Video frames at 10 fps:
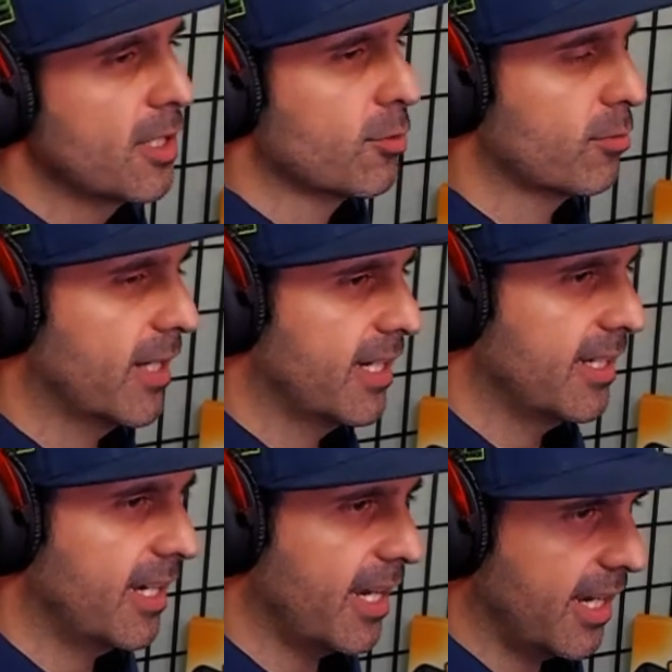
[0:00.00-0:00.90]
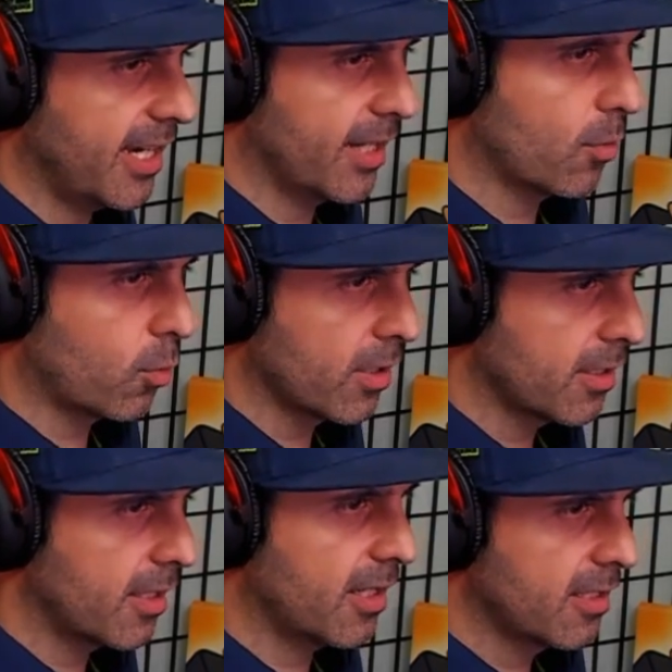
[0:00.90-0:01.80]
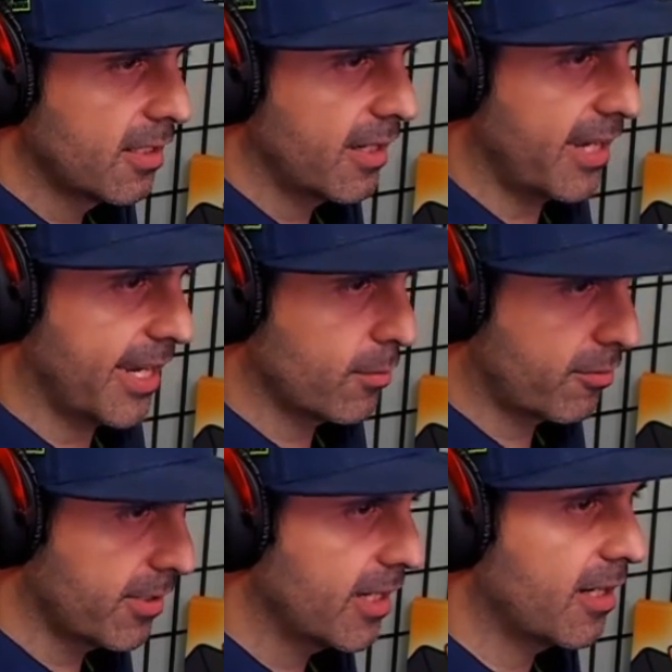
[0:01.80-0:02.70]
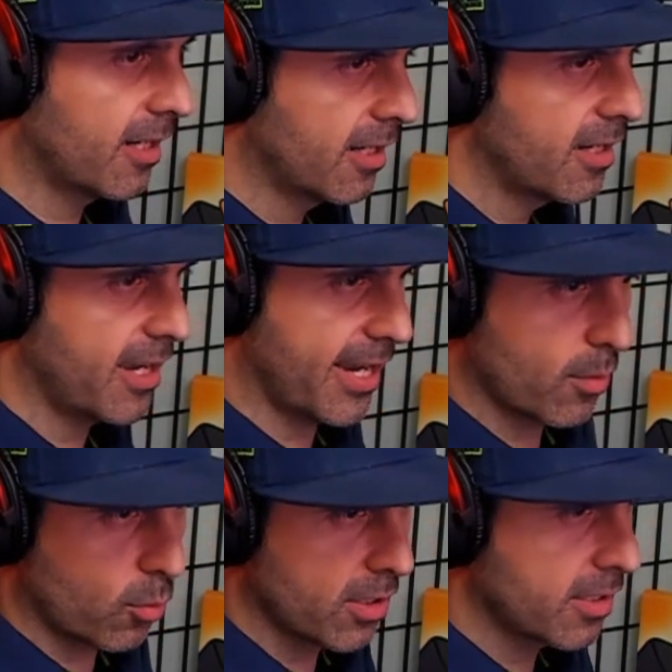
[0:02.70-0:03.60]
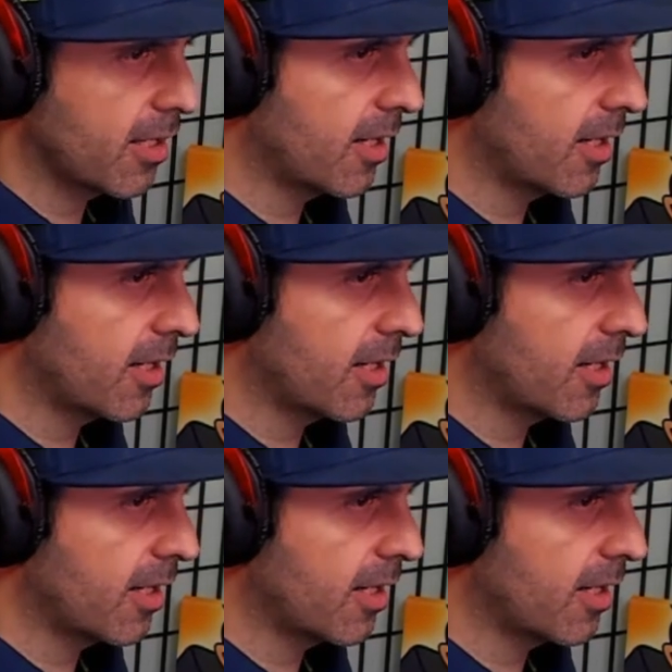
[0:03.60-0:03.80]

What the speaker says: ready, and 1, and 3, and 1,